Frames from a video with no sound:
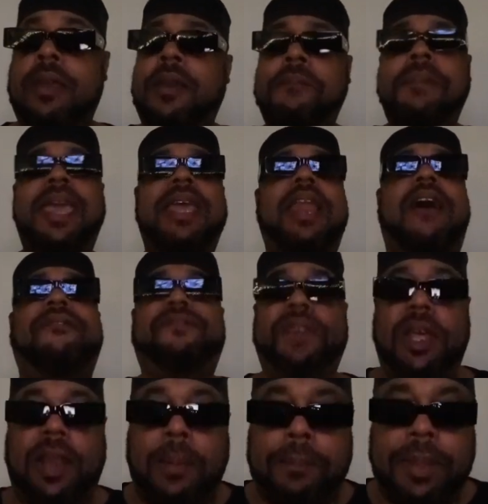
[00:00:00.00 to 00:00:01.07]
And I
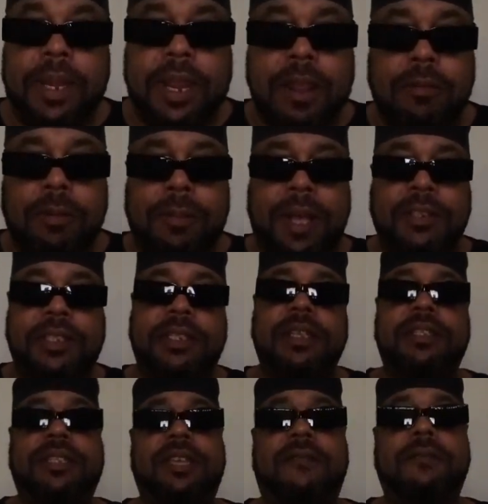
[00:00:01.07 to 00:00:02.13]
fell up in there with about
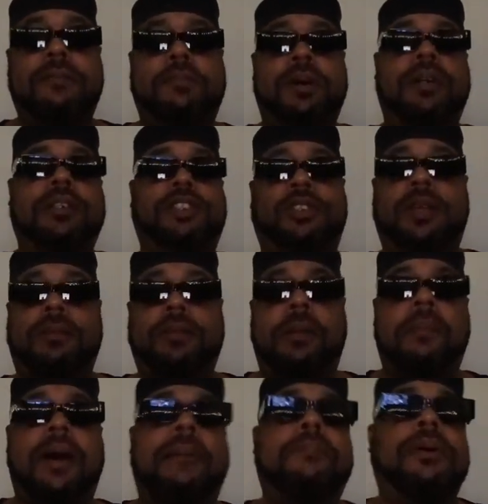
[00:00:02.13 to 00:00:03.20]
6, 7 books. Jumped on
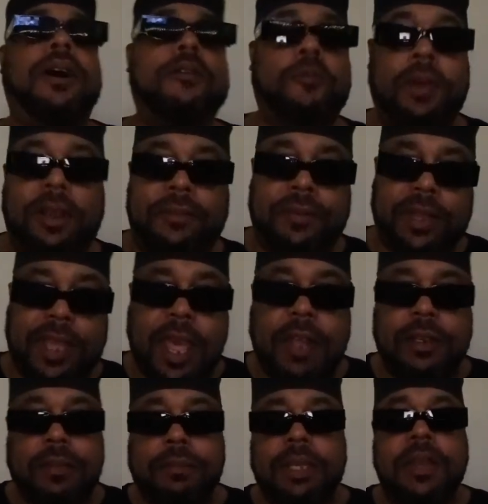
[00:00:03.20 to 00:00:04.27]
my bunk, waited for
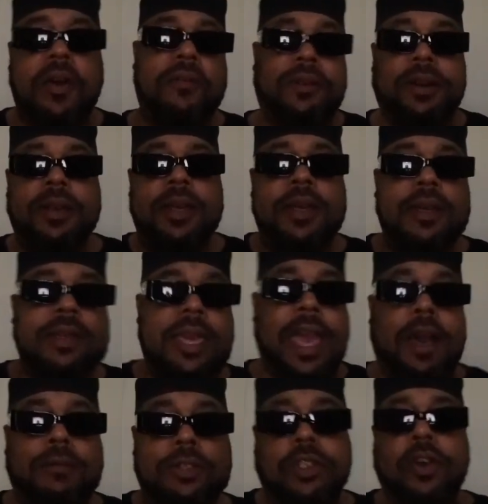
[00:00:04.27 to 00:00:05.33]
count to be over.
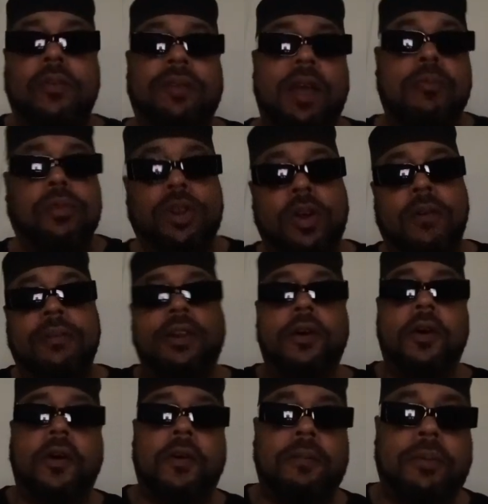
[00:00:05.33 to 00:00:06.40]
Count was over. I went over to
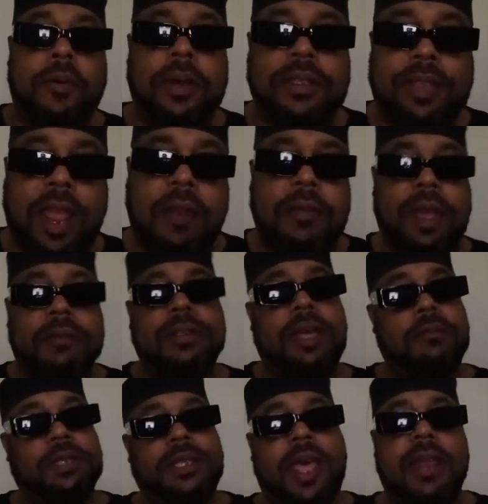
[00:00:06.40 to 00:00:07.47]
homeboy's area. I was
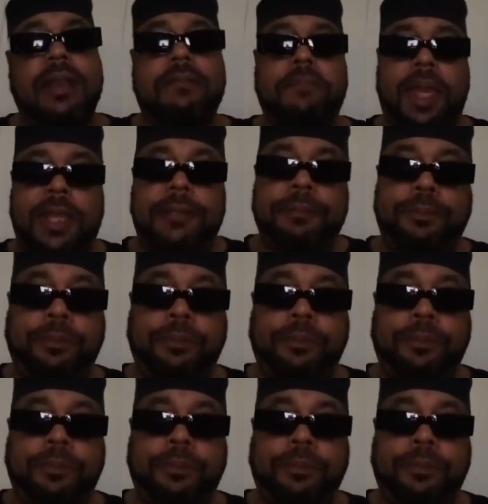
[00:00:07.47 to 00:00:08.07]
like, what's happening, man?